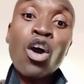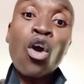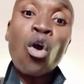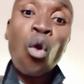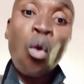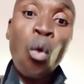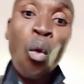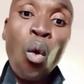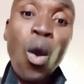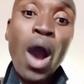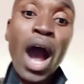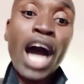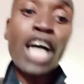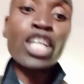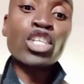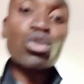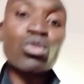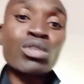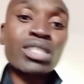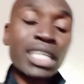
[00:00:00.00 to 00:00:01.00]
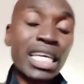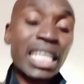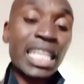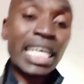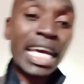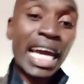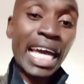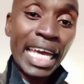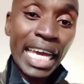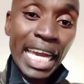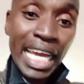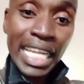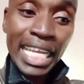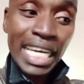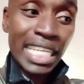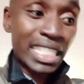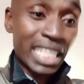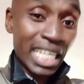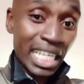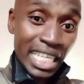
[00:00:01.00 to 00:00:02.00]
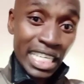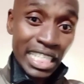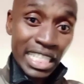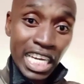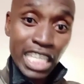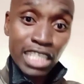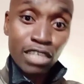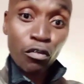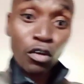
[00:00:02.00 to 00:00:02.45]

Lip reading: who are choosing their elite leaders